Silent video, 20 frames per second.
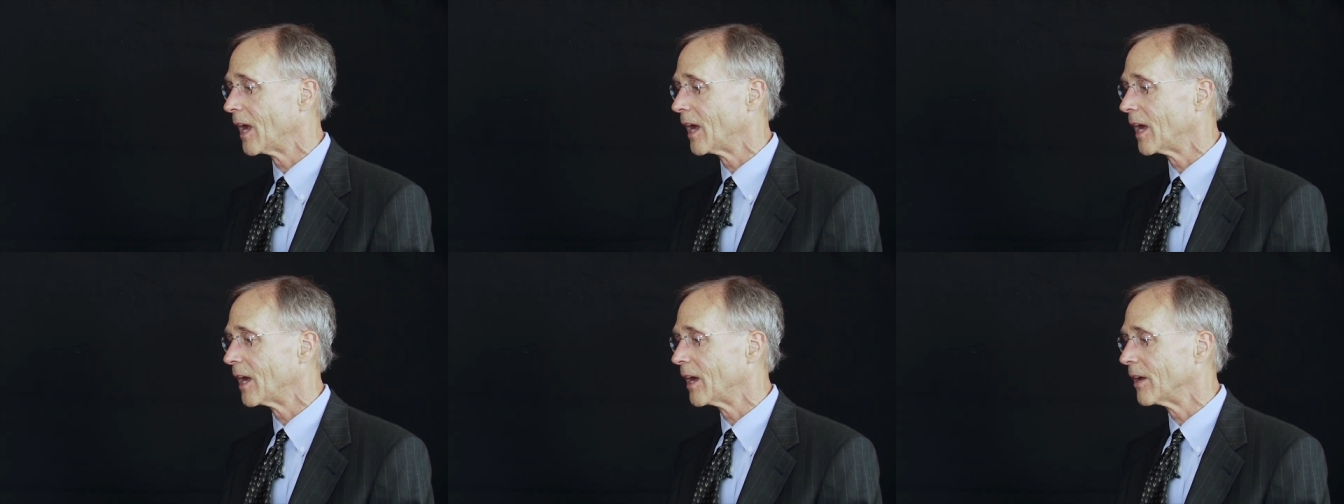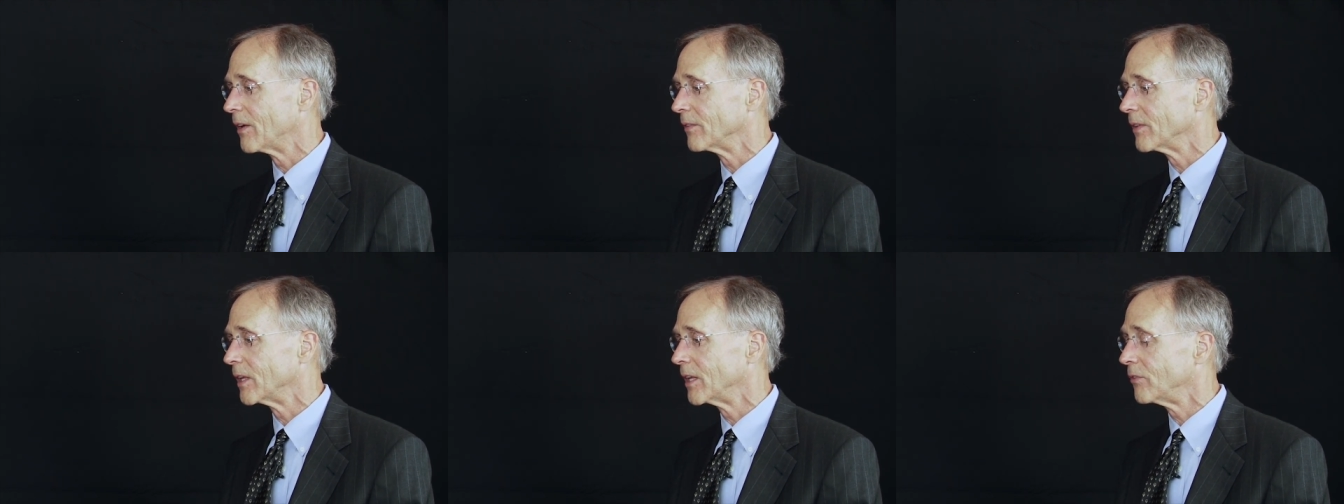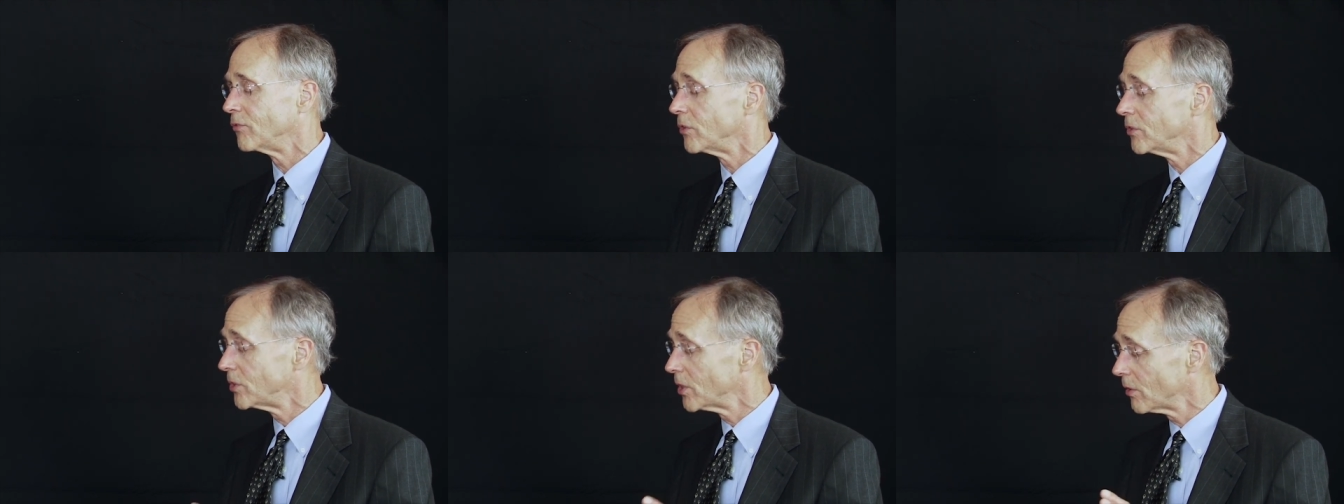Uh,
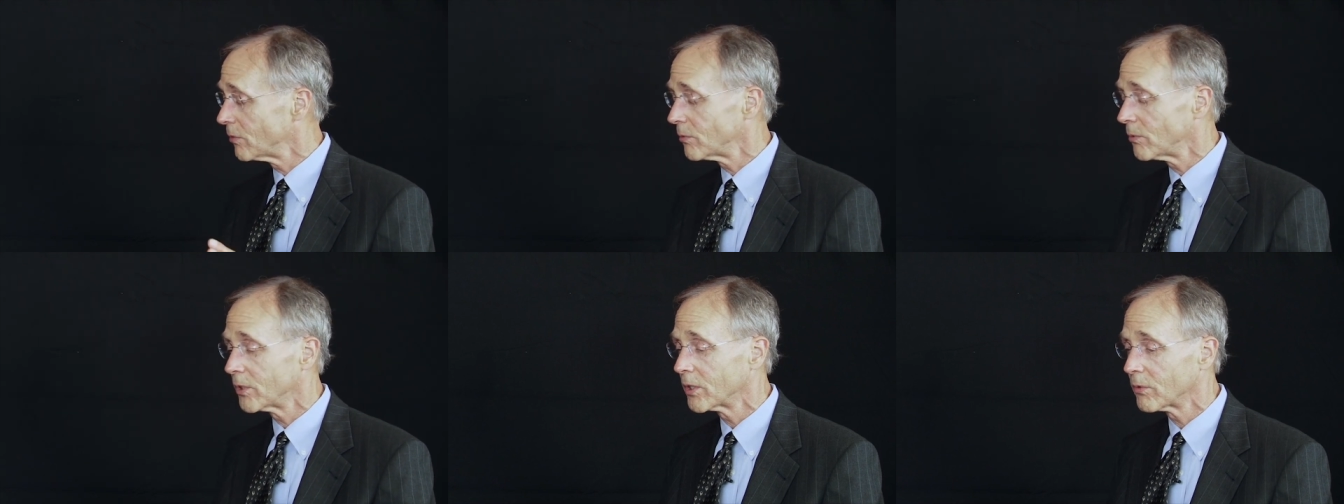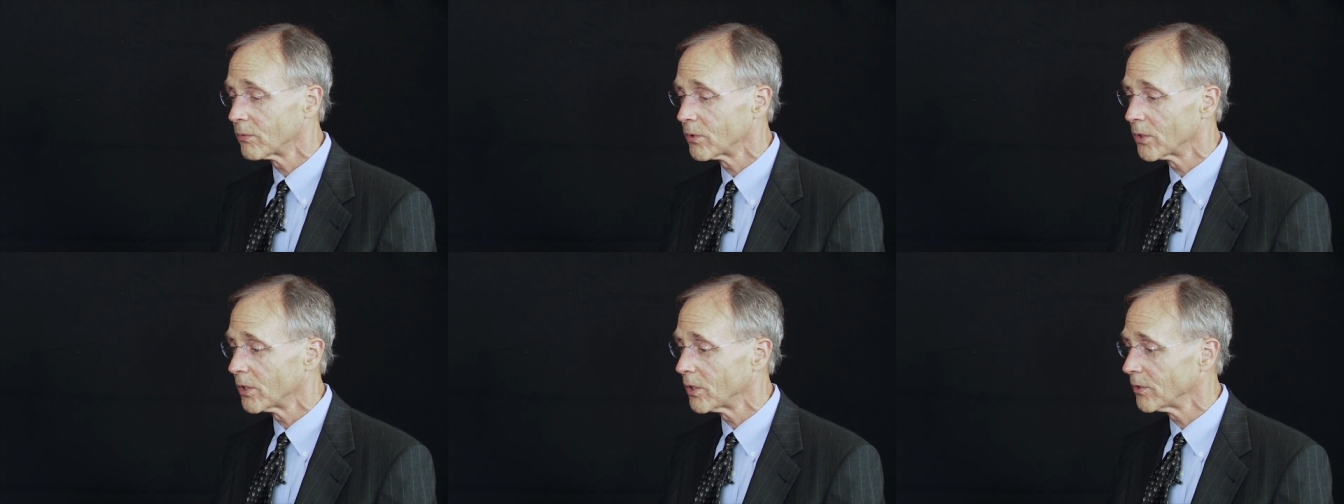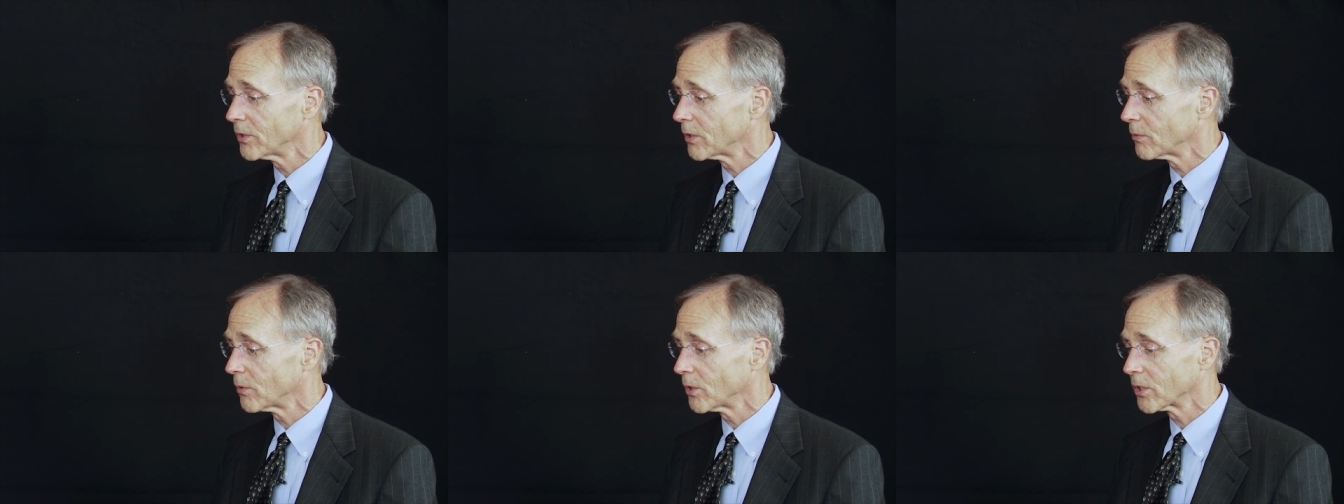if you don't want a
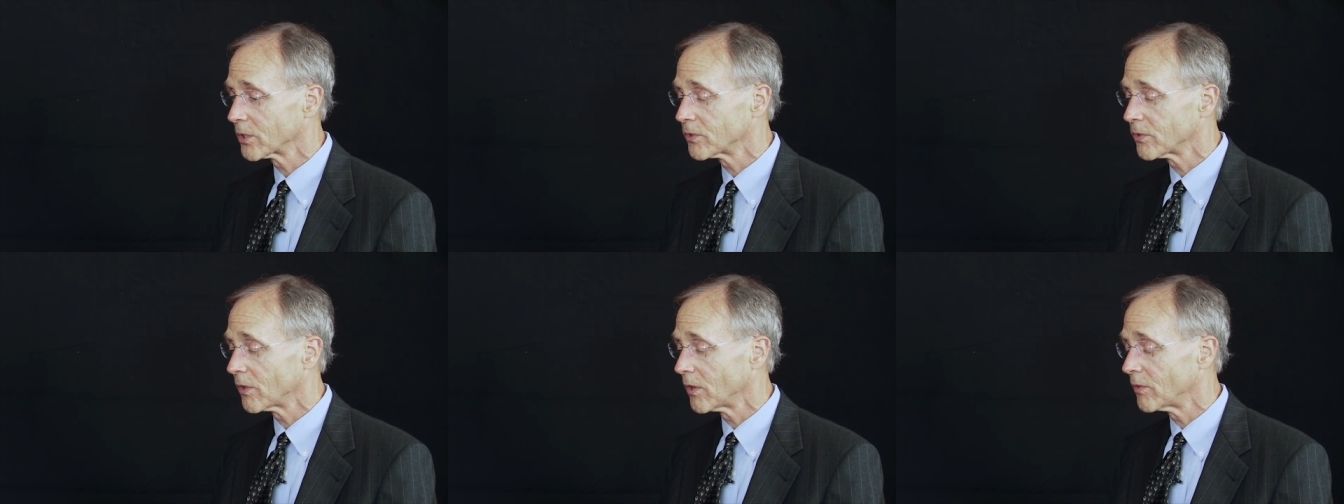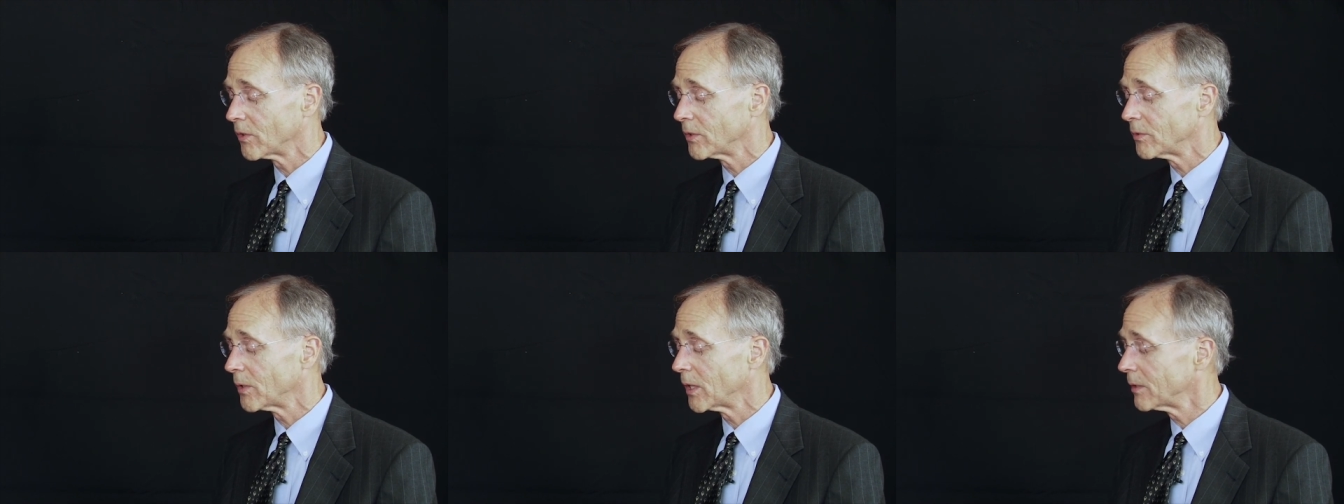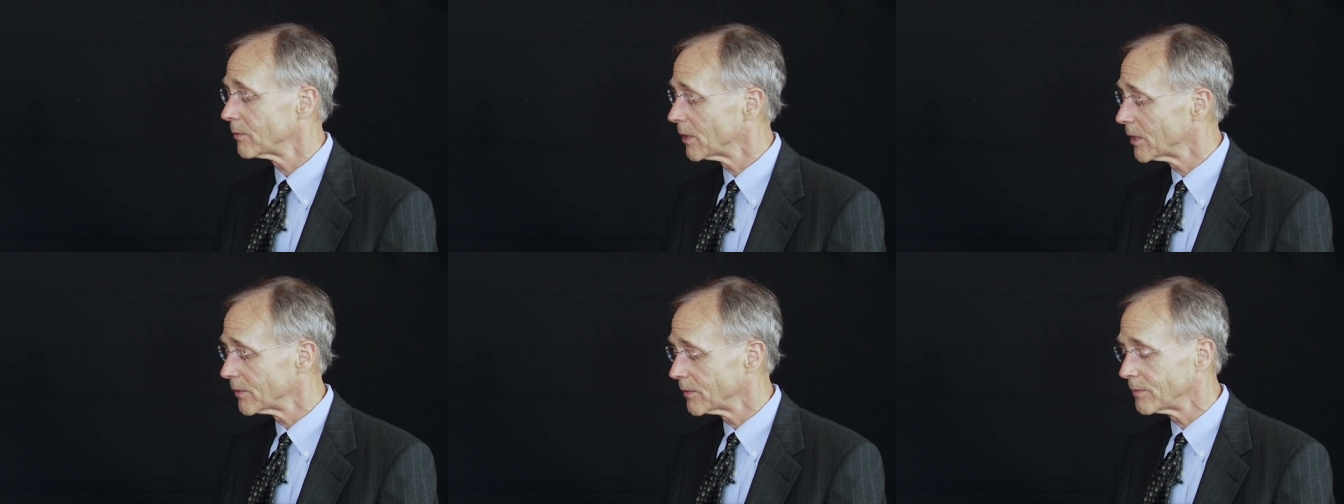world that works for
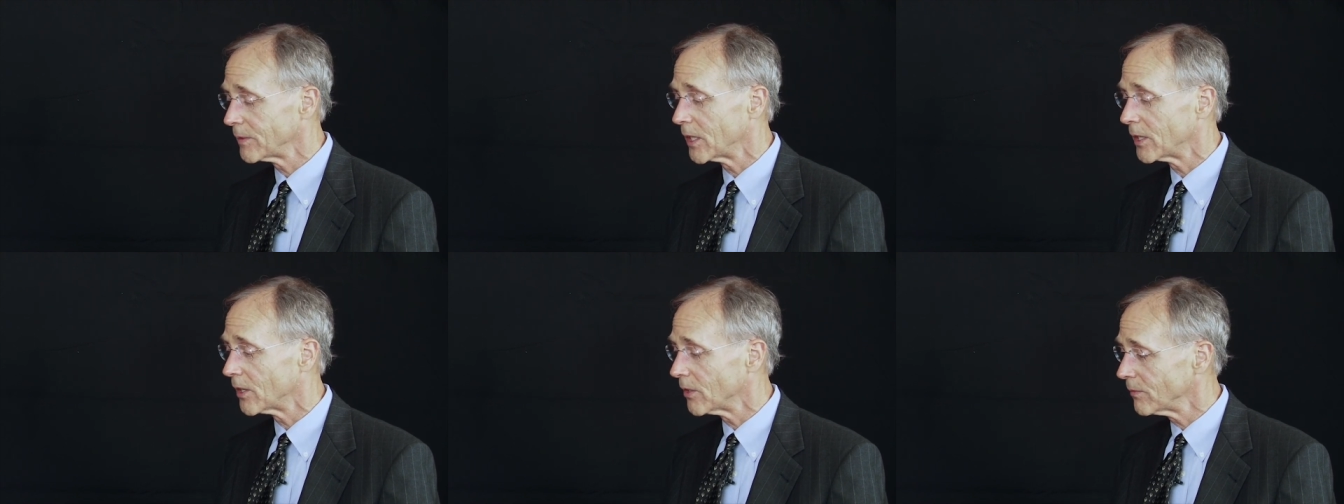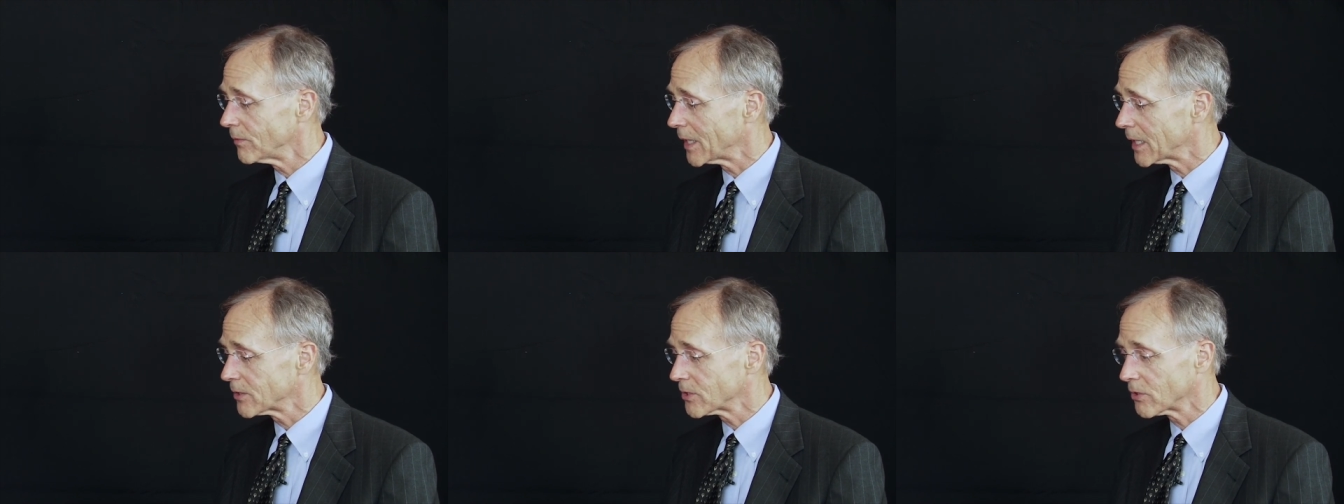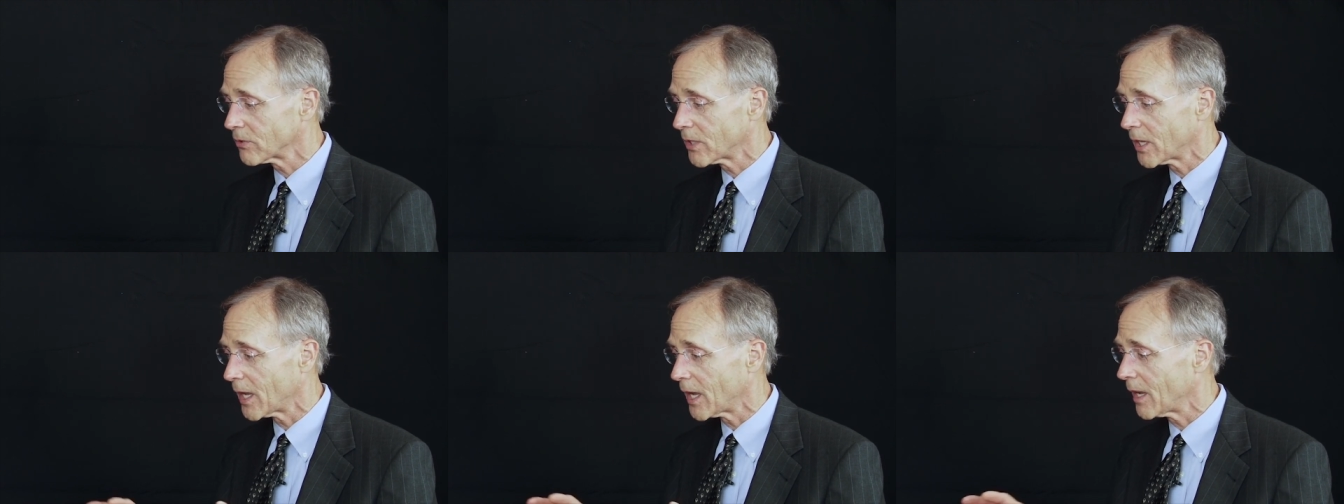everyone, well, you know,
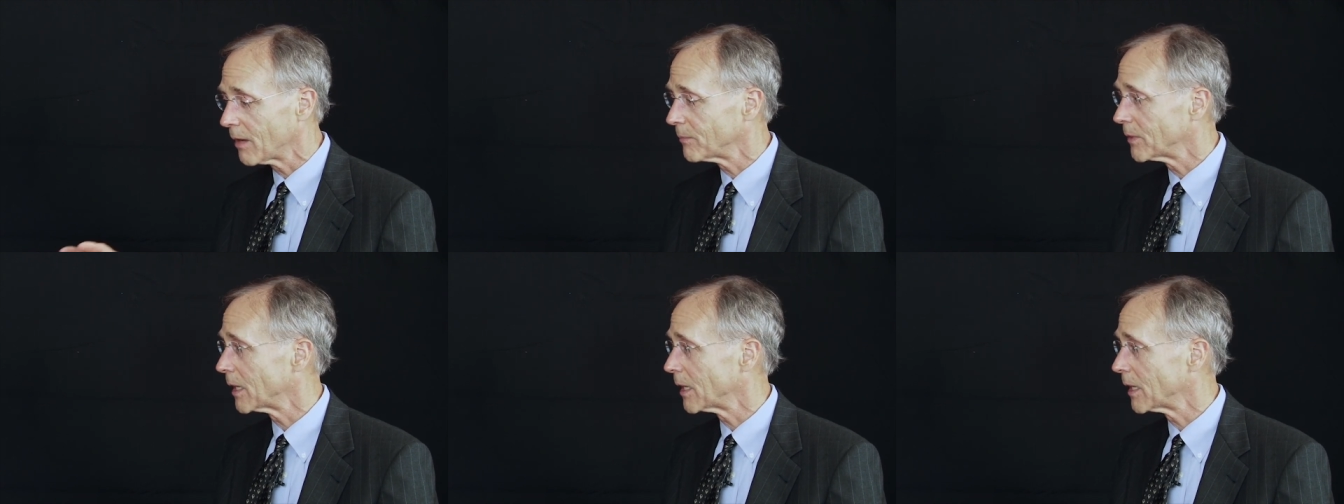that's okay.